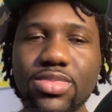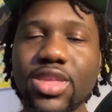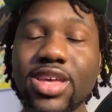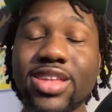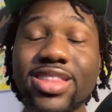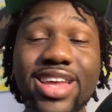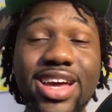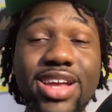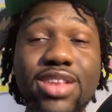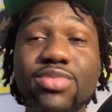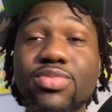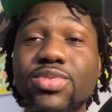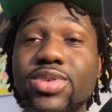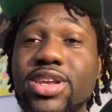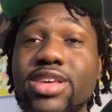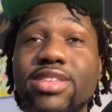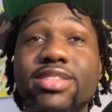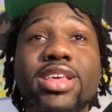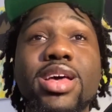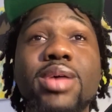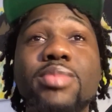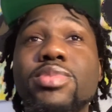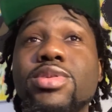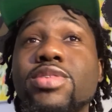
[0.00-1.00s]
that's one
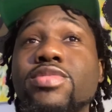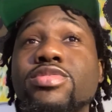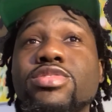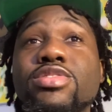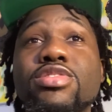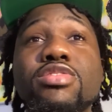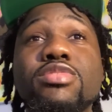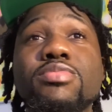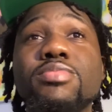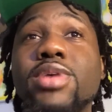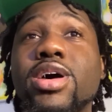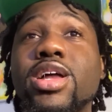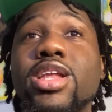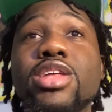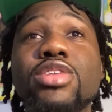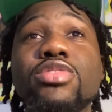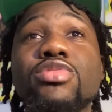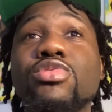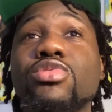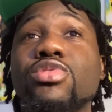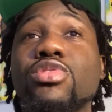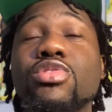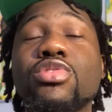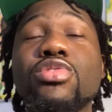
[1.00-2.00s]
example of just smiling
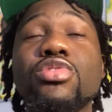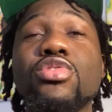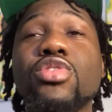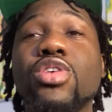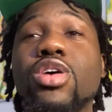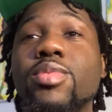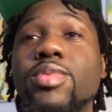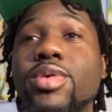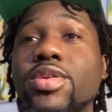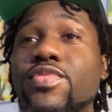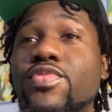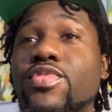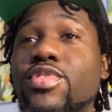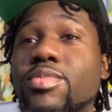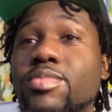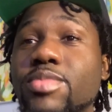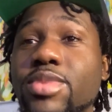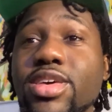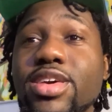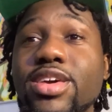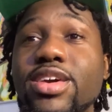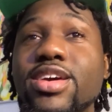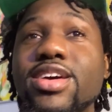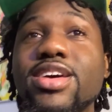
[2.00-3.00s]
through the storm. And for
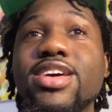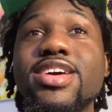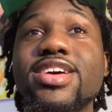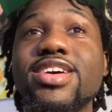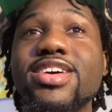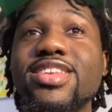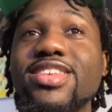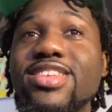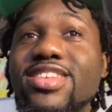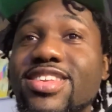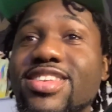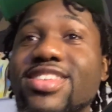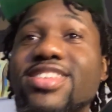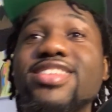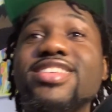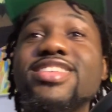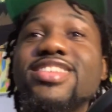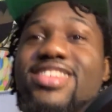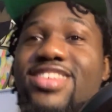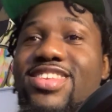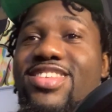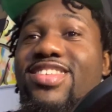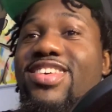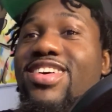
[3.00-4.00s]
me,
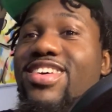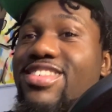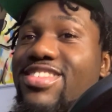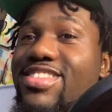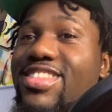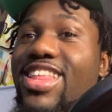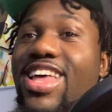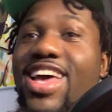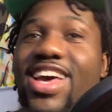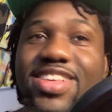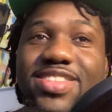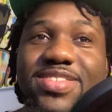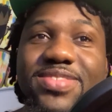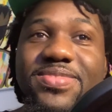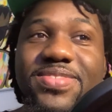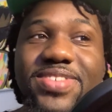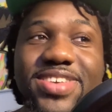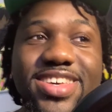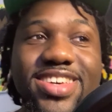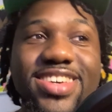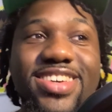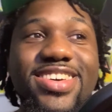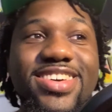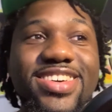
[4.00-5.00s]
just last
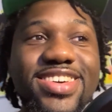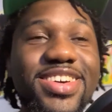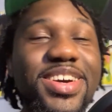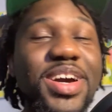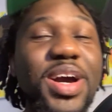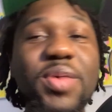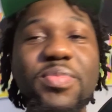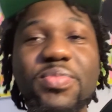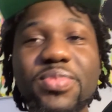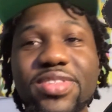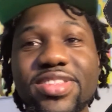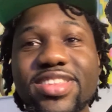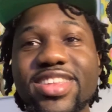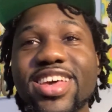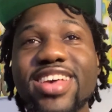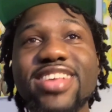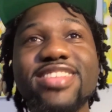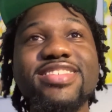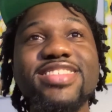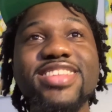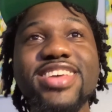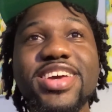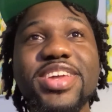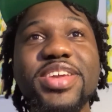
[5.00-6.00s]
week, a couple
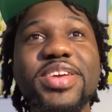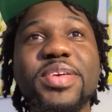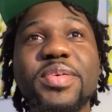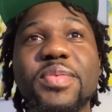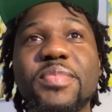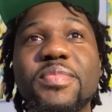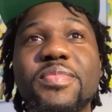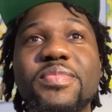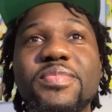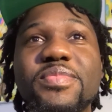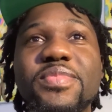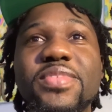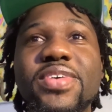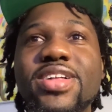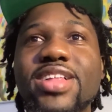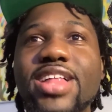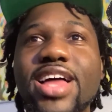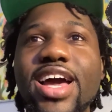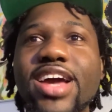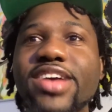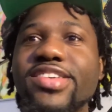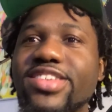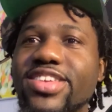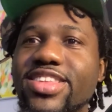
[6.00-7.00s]
days later, well,
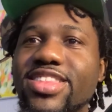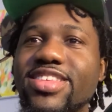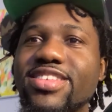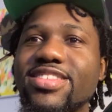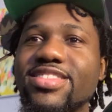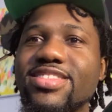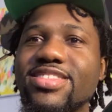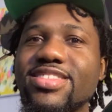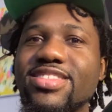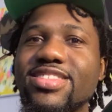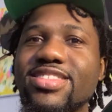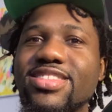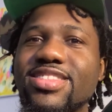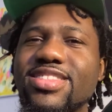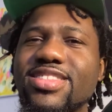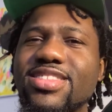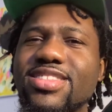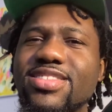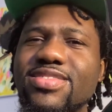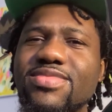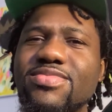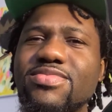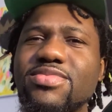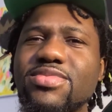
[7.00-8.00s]
actually,
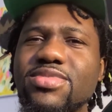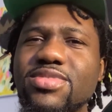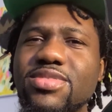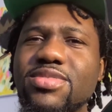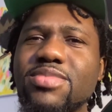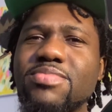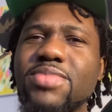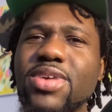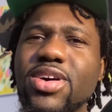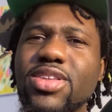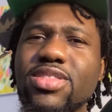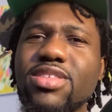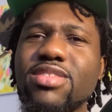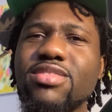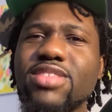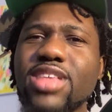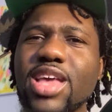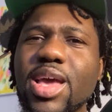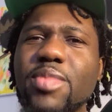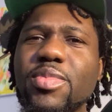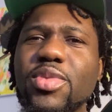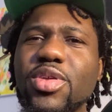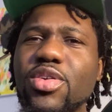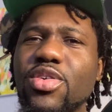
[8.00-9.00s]
about the
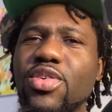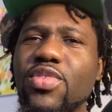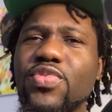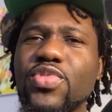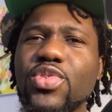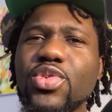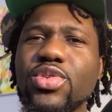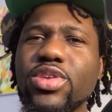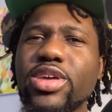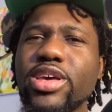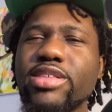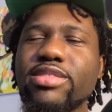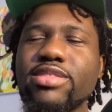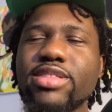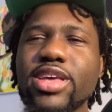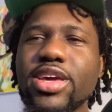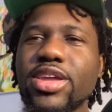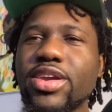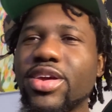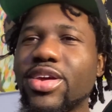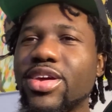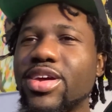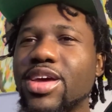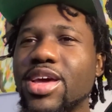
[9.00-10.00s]
same day or a few days
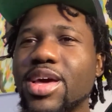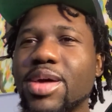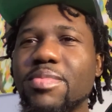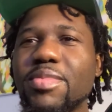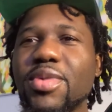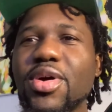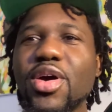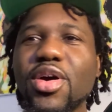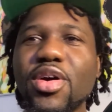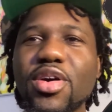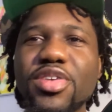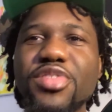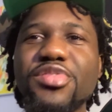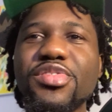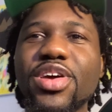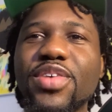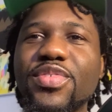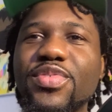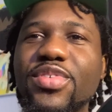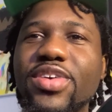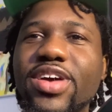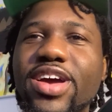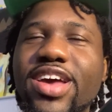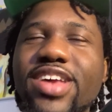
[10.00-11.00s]
later, my hard
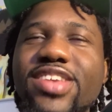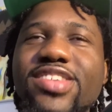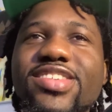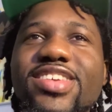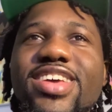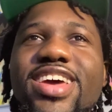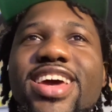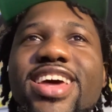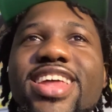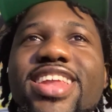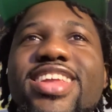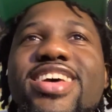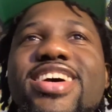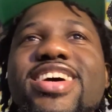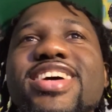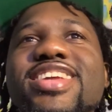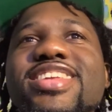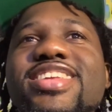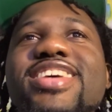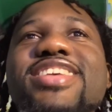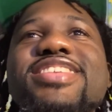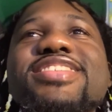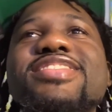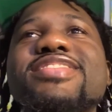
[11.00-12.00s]
drive crashed. And
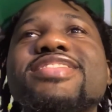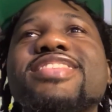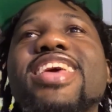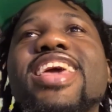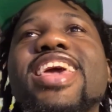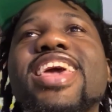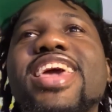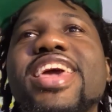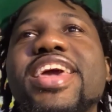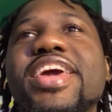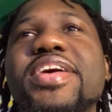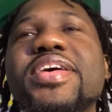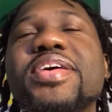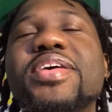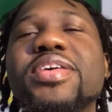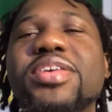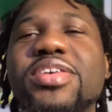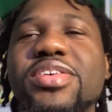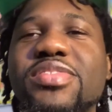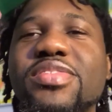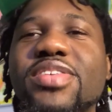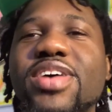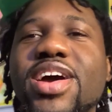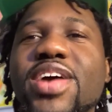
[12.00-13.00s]
not just a
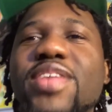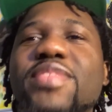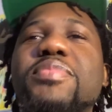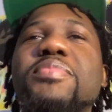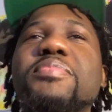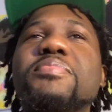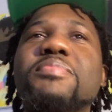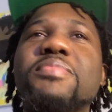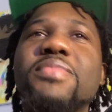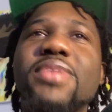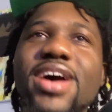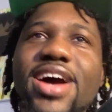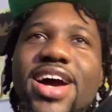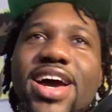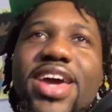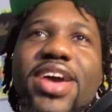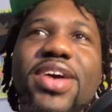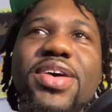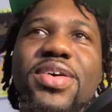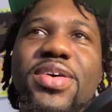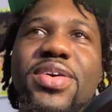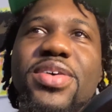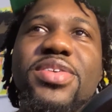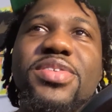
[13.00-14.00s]
hard drive, my
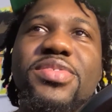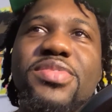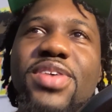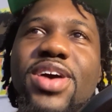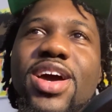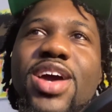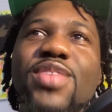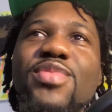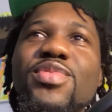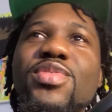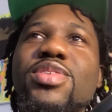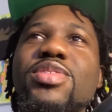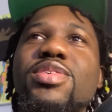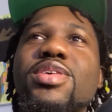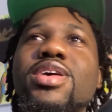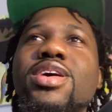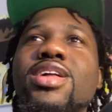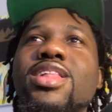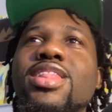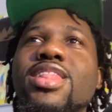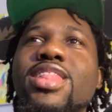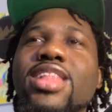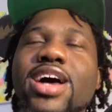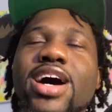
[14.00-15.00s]
hard drive with
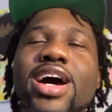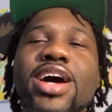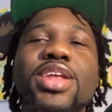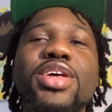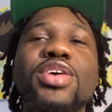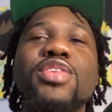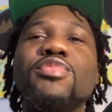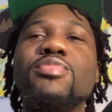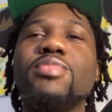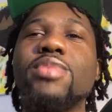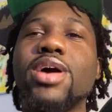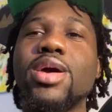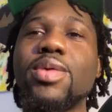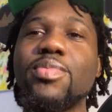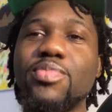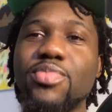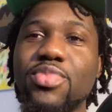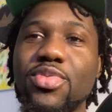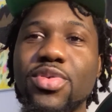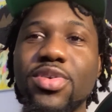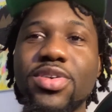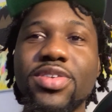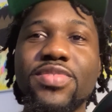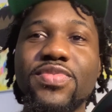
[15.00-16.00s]
a lot of my
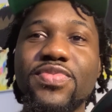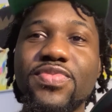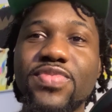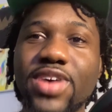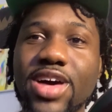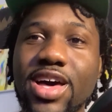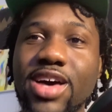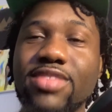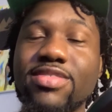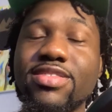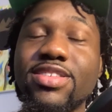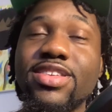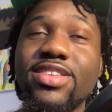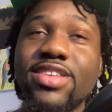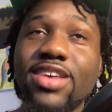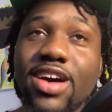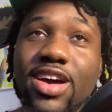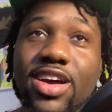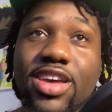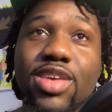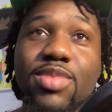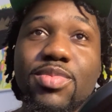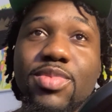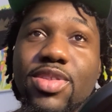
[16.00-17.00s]
important files and
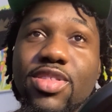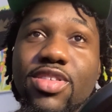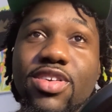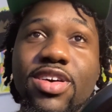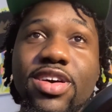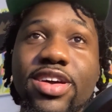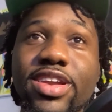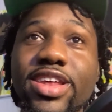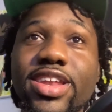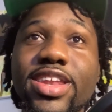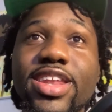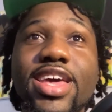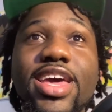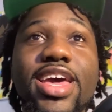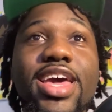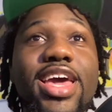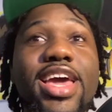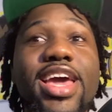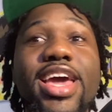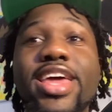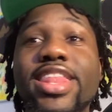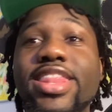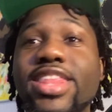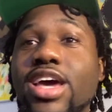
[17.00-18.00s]
documents on it.
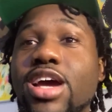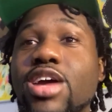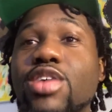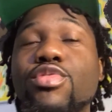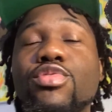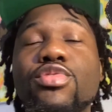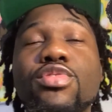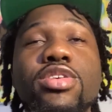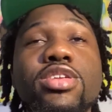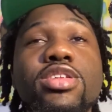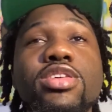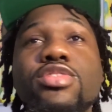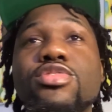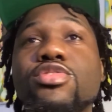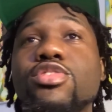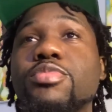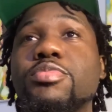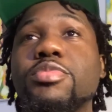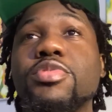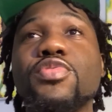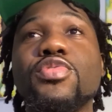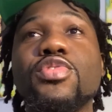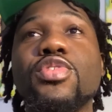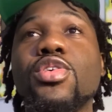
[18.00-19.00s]
And that really
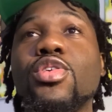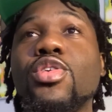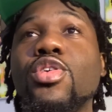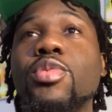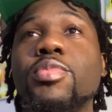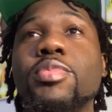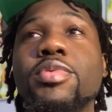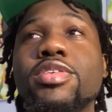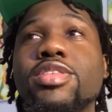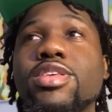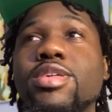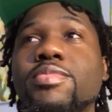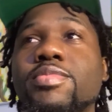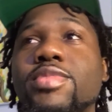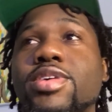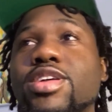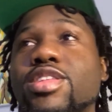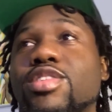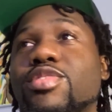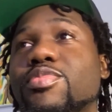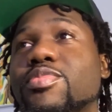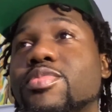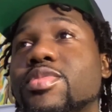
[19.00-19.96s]
took me for a loop because I'm like,